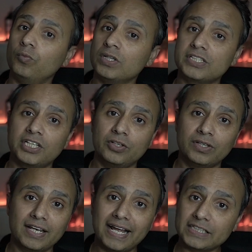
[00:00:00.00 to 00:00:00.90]
We'll see you in
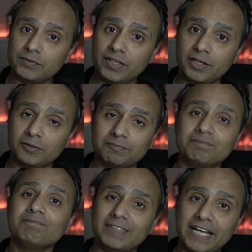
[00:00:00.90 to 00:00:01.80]
the next video.
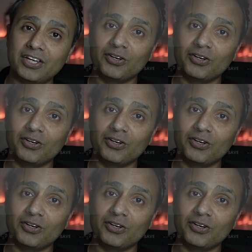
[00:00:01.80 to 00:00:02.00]
Thank